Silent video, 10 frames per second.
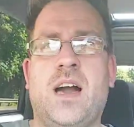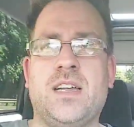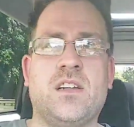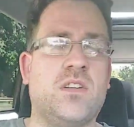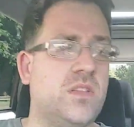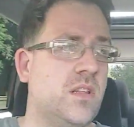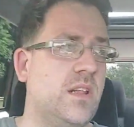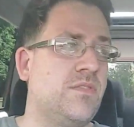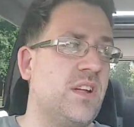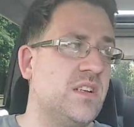Handle on the
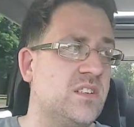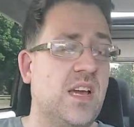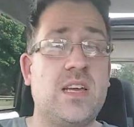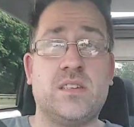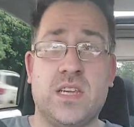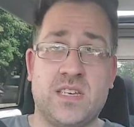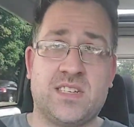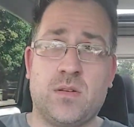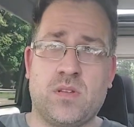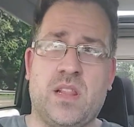left hand side takes
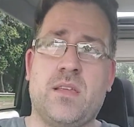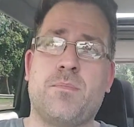down the